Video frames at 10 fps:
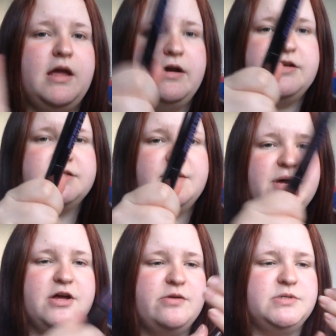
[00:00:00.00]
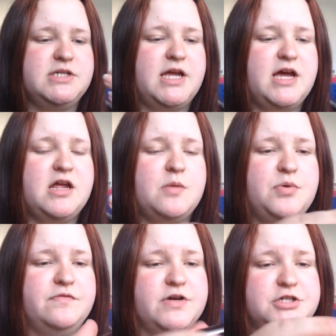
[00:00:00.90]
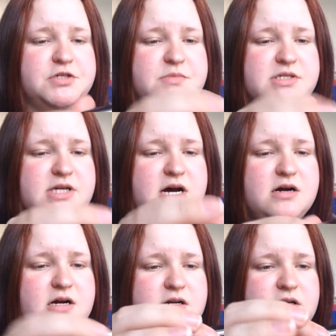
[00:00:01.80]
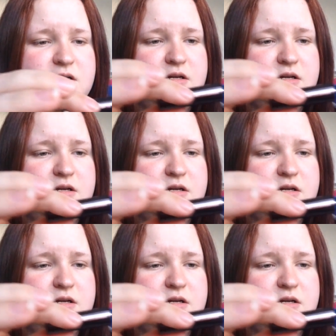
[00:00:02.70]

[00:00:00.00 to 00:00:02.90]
And I used up my Urban Decay Perversion Mascara.